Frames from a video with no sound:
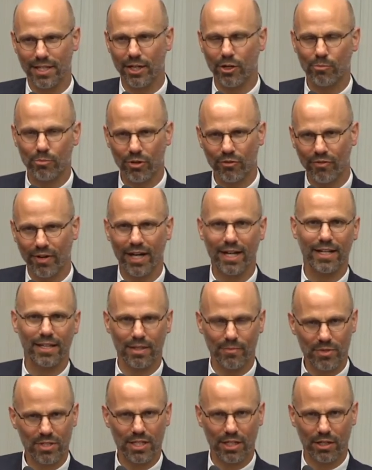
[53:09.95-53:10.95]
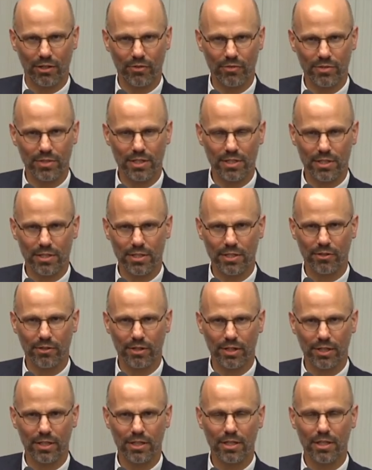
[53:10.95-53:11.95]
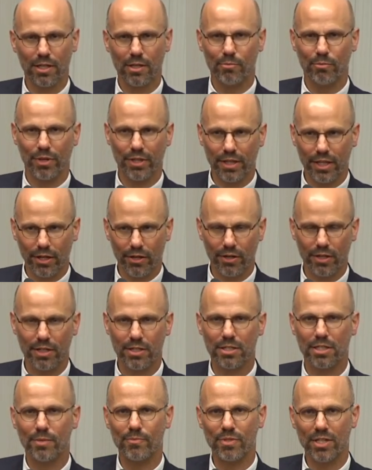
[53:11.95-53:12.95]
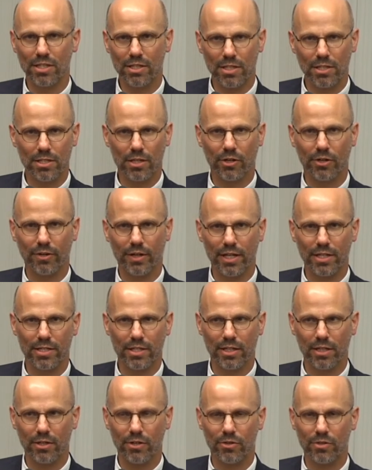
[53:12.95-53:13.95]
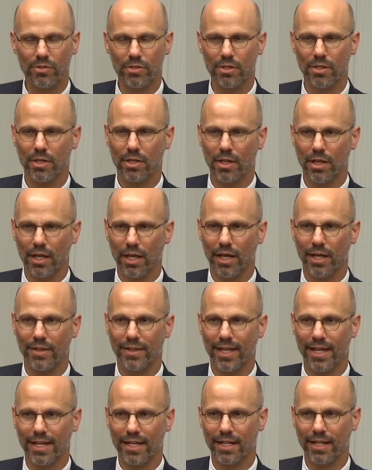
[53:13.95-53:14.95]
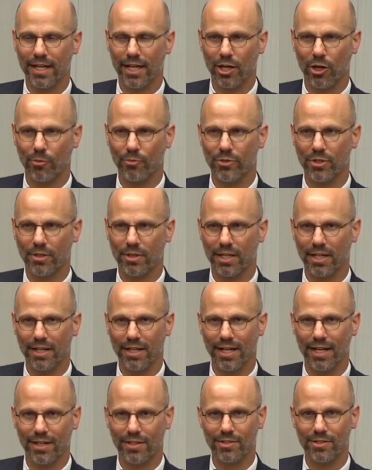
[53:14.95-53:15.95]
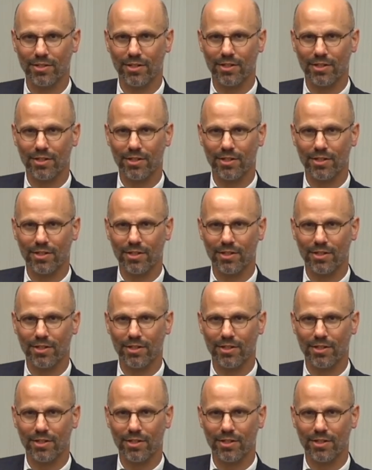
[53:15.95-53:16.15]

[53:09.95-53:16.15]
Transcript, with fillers: They don't provide it themselves necessarily, but they're in some senses our eyes and ears, and they can help to connect